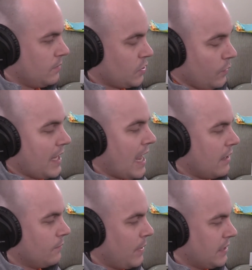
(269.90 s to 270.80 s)
So we
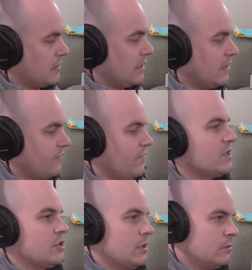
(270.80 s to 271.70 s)
had basically a
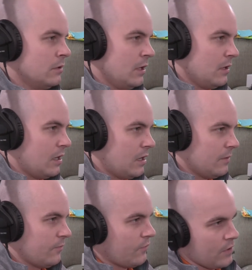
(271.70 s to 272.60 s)
vision
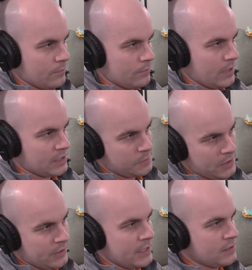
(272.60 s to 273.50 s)
from
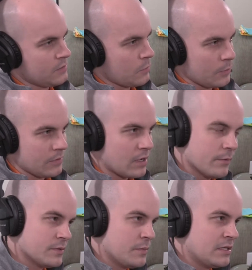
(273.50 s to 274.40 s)
experience and what we thought
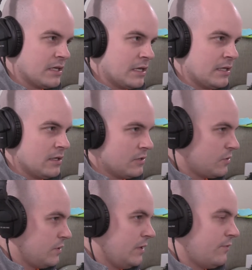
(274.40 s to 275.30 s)
was missing in the
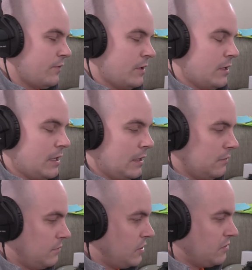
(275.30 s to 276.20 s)
industry
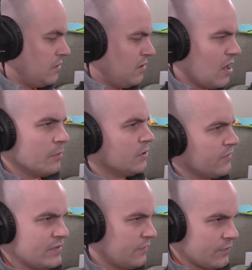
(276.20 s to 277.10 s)
and just a number
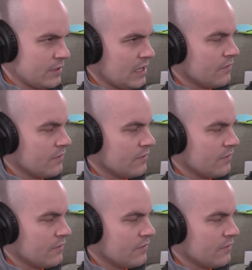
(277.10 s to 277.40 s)
of different